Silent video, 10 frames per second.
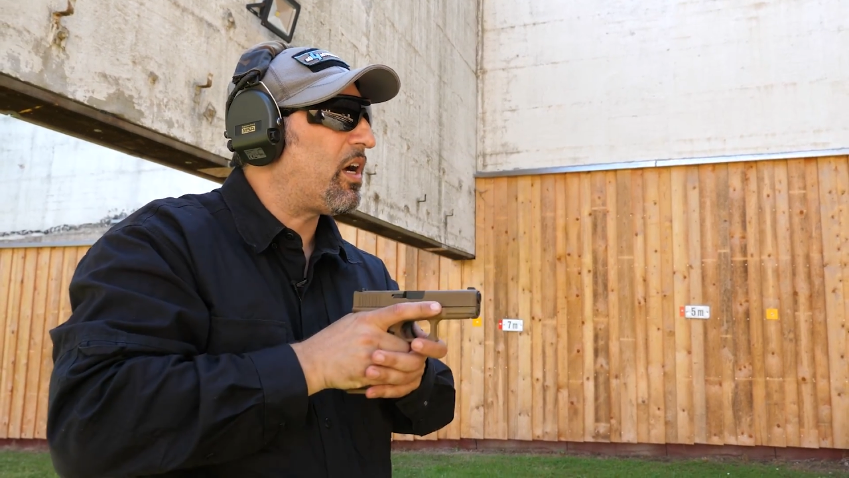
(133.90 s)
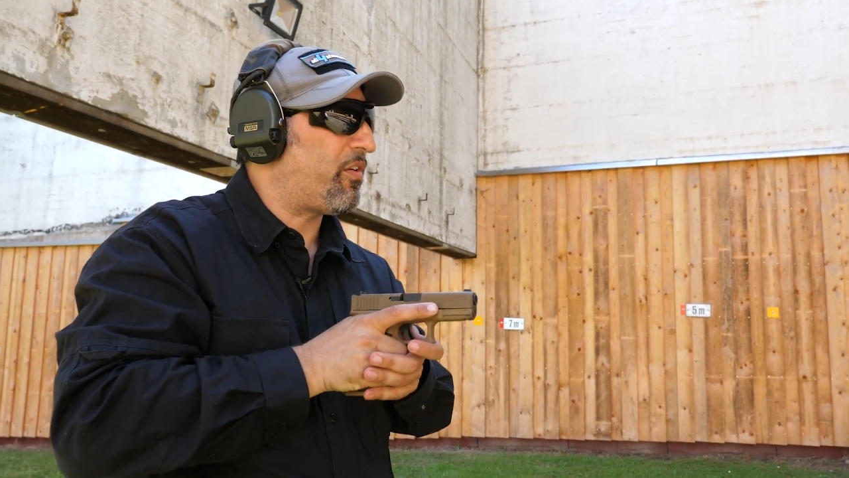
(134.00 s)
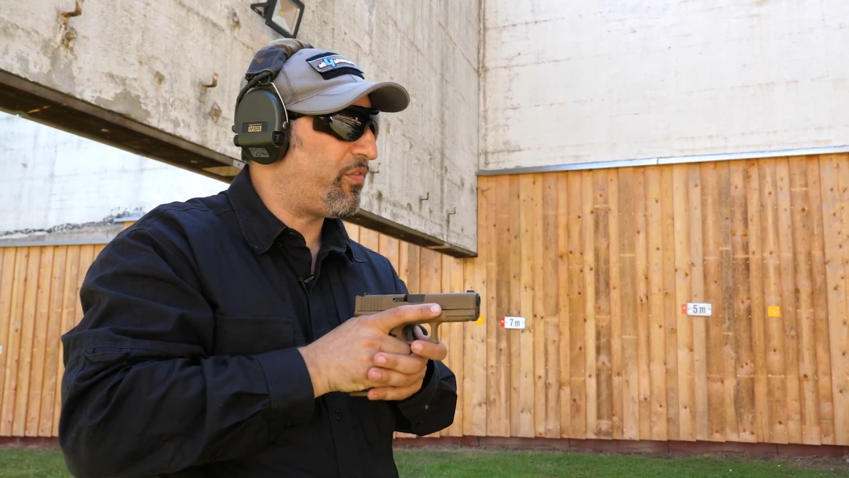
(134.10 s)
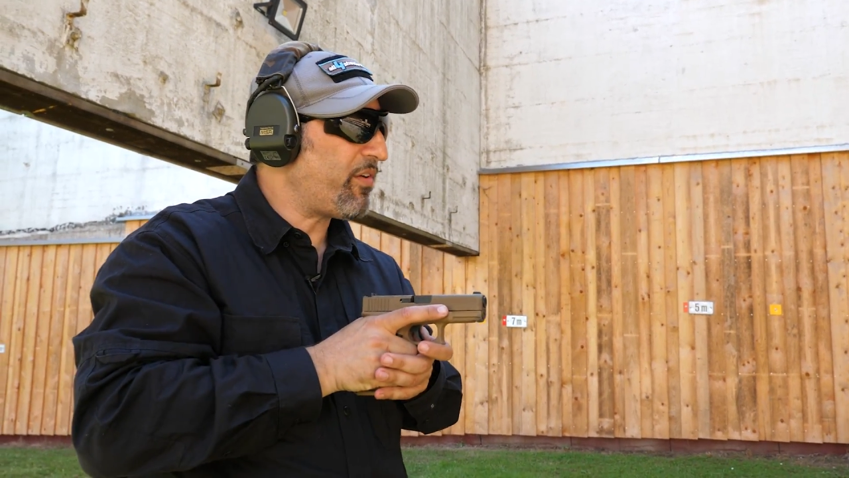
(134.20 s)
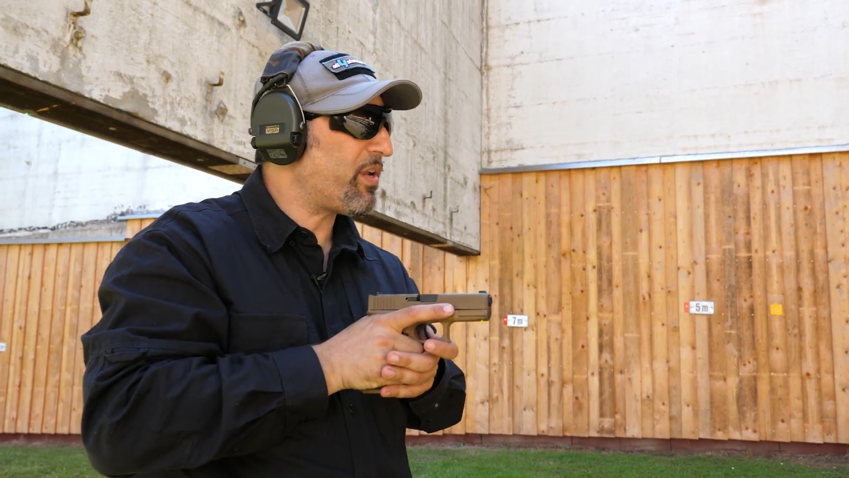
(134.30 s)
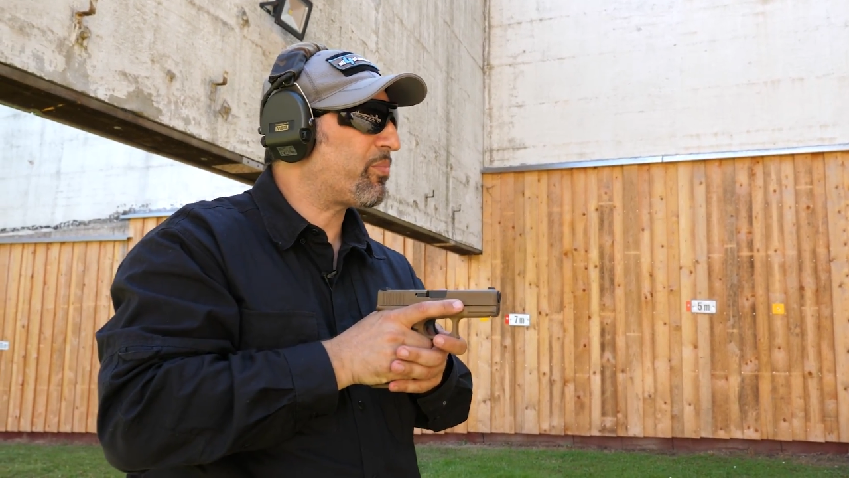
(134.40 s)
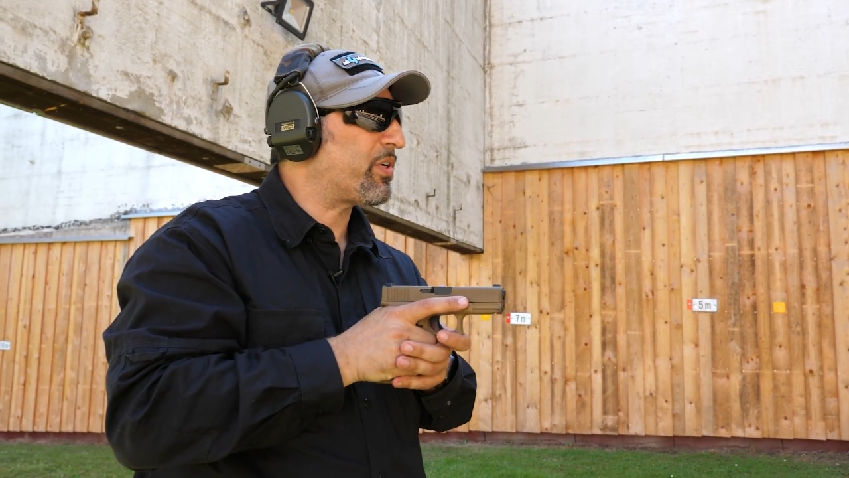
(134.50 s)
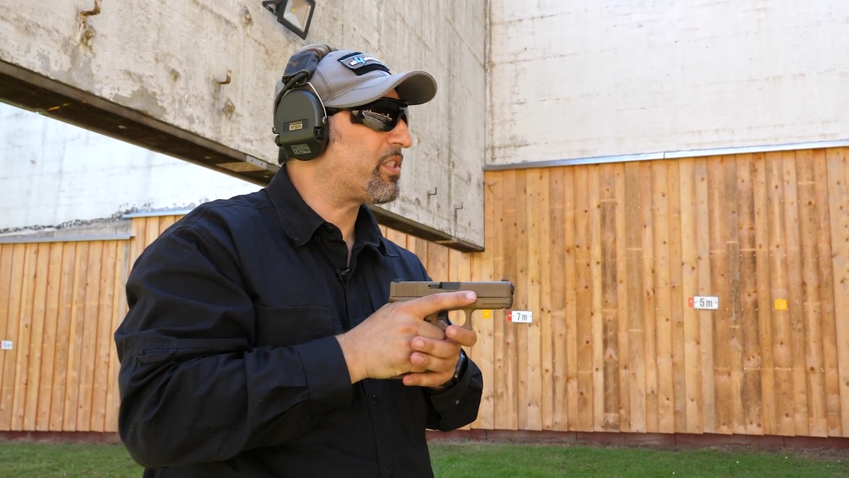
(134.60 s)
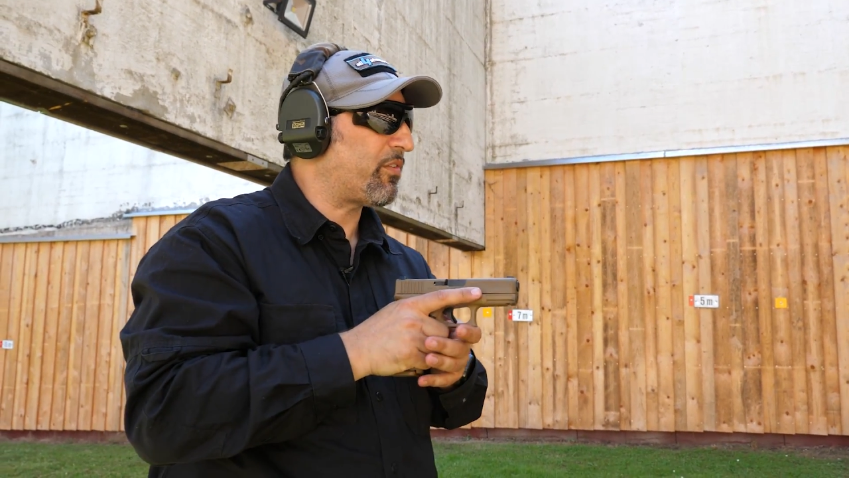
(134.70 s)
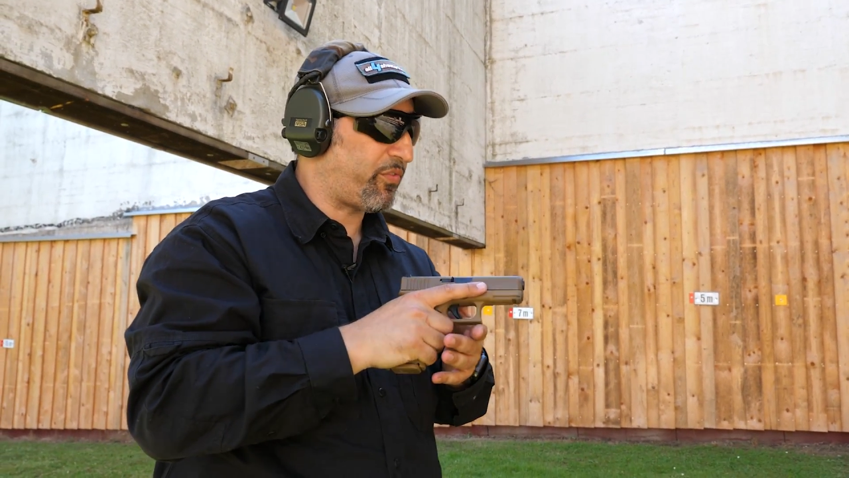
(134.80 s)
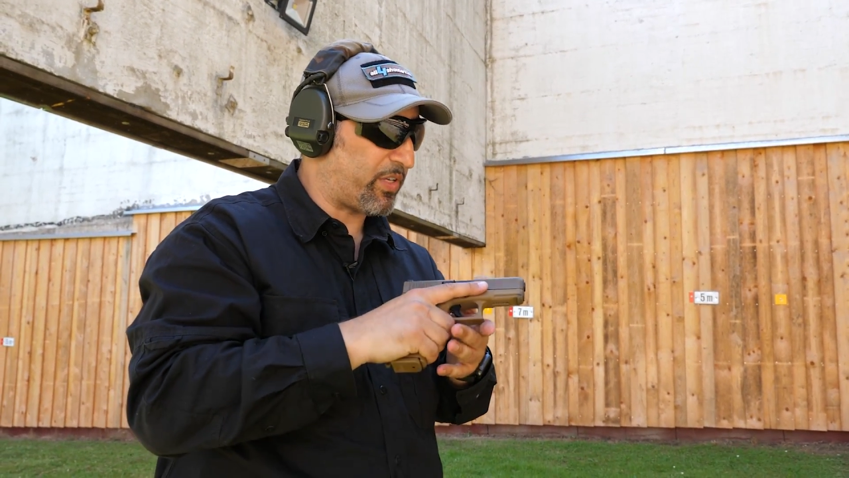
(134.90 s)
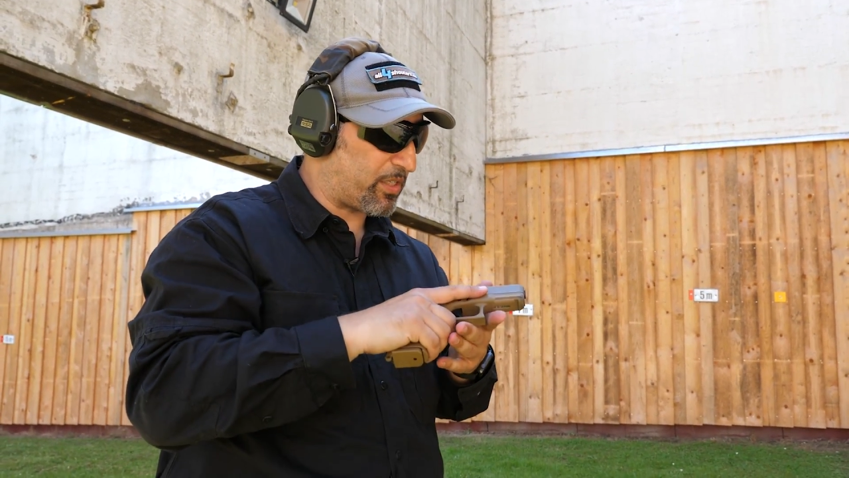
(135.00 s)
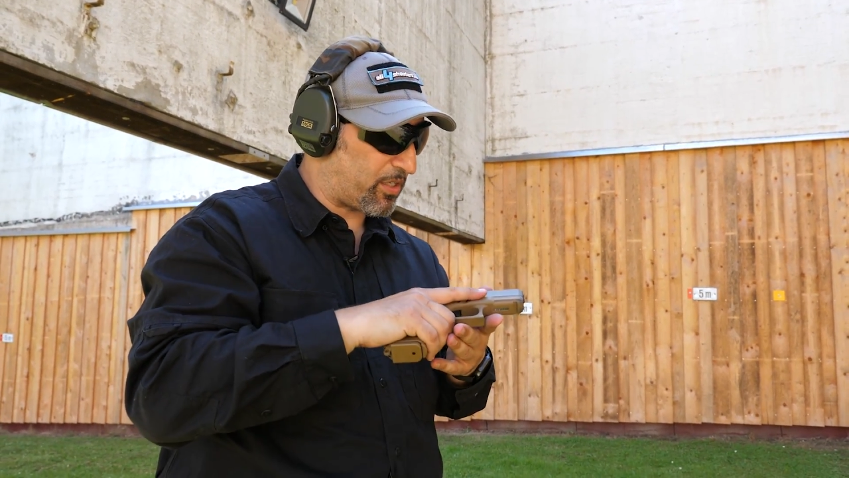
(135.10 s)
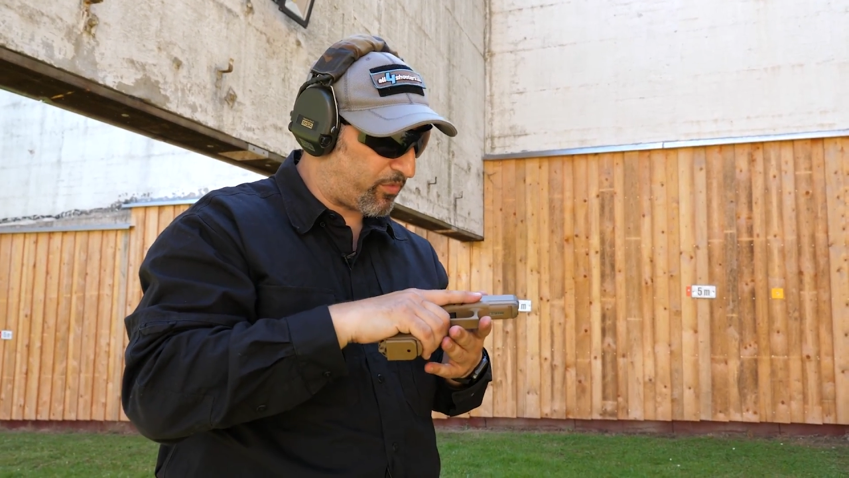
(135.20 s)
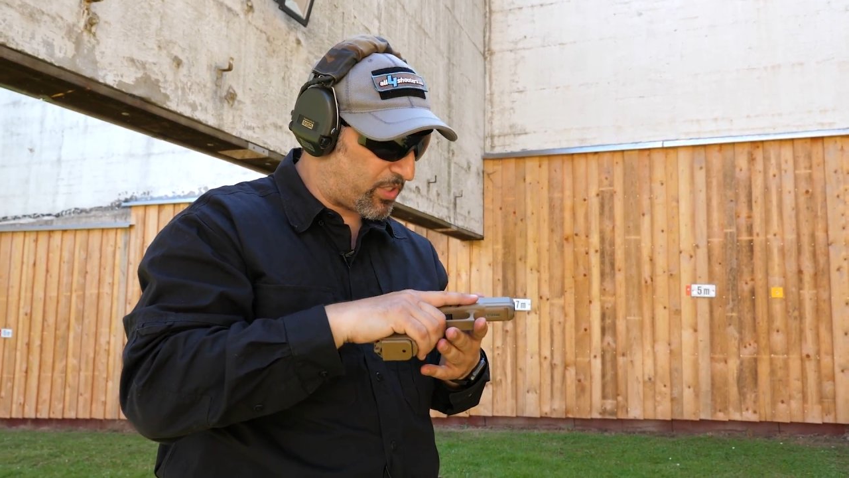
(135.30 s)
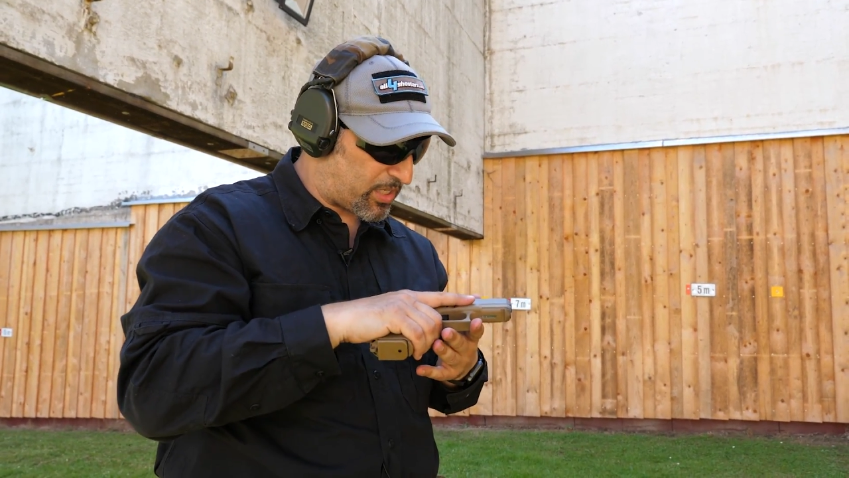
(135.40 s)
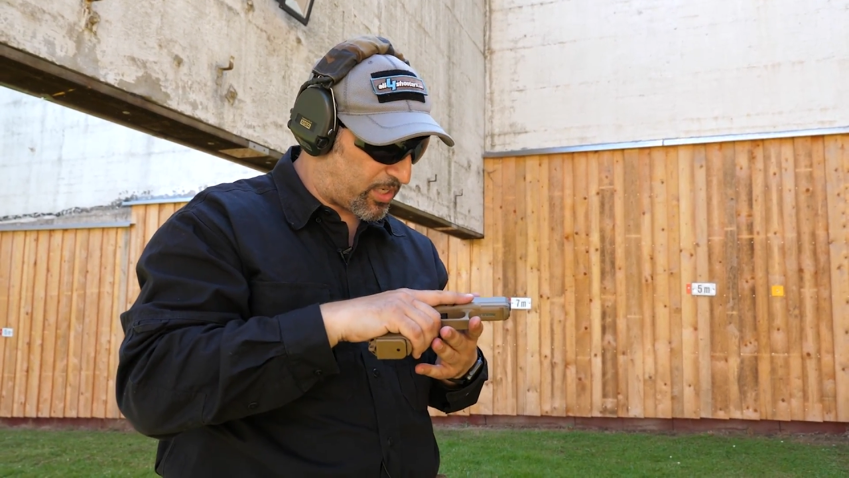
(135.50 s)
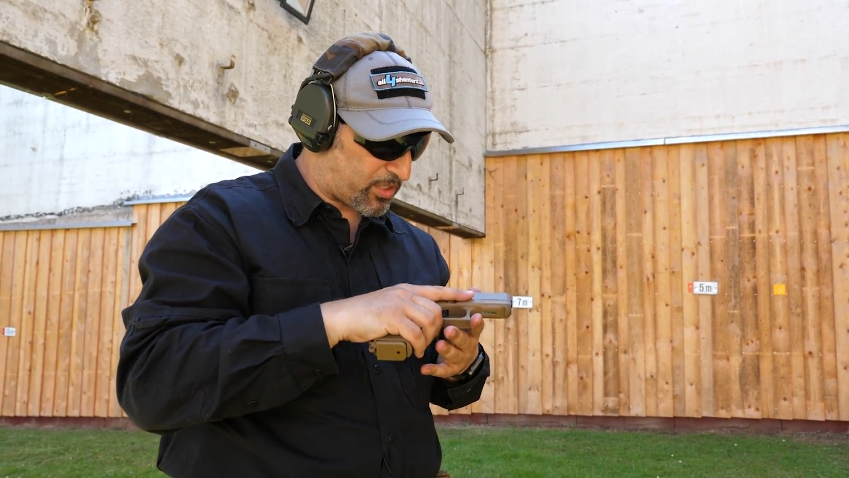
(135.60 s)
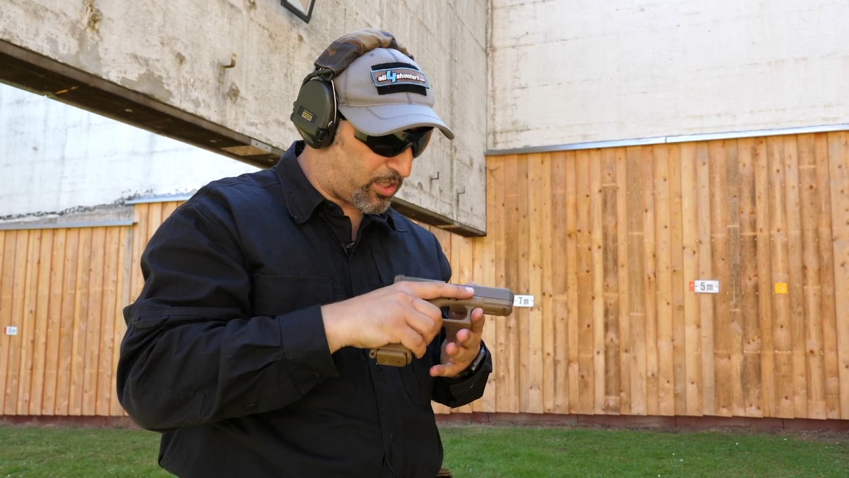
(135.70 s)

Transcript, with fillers: a very impressive feat of the uh,